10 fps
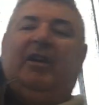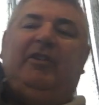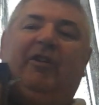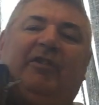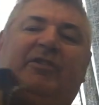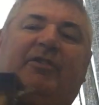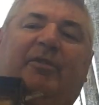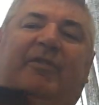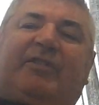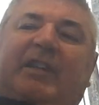you can
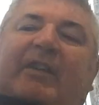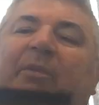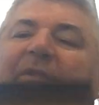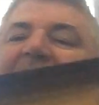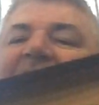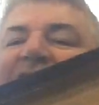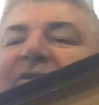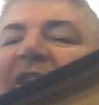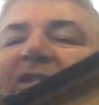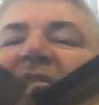sort of see what the
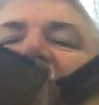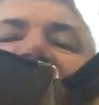construction is